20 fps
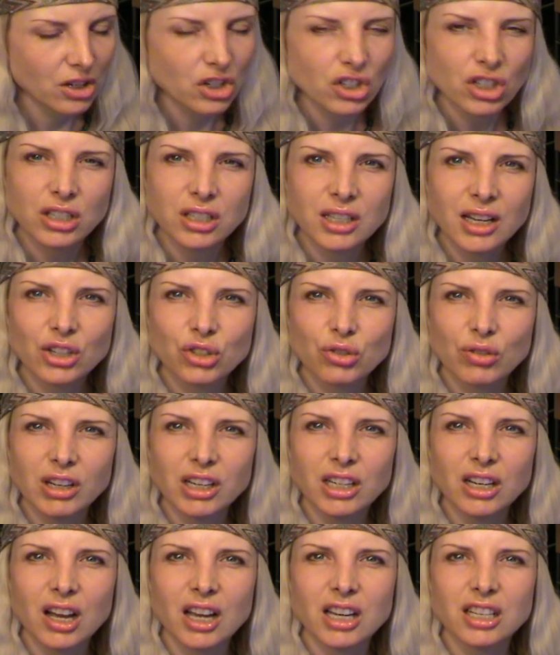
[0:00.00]
She sounds
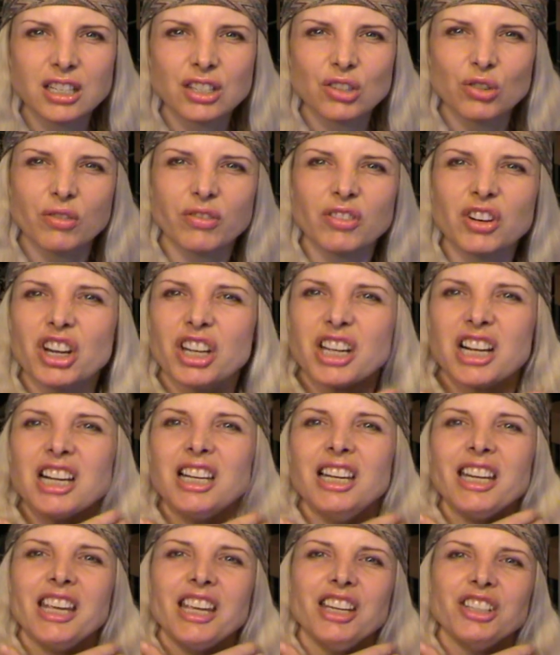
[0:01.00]
really nice, sort of like
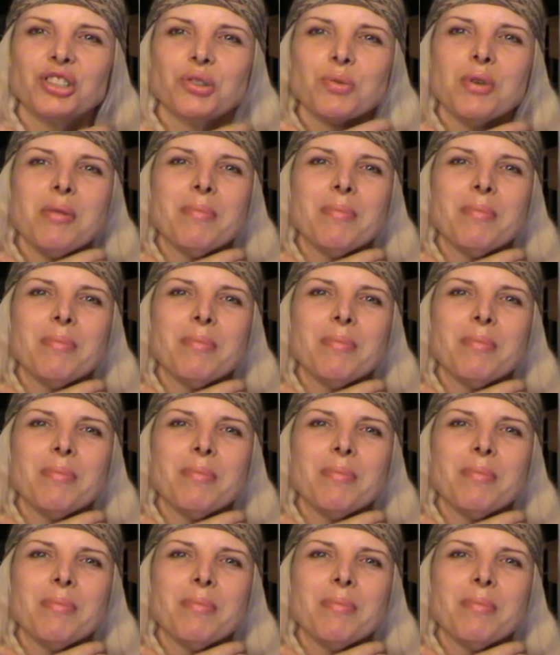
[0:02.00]
clinging to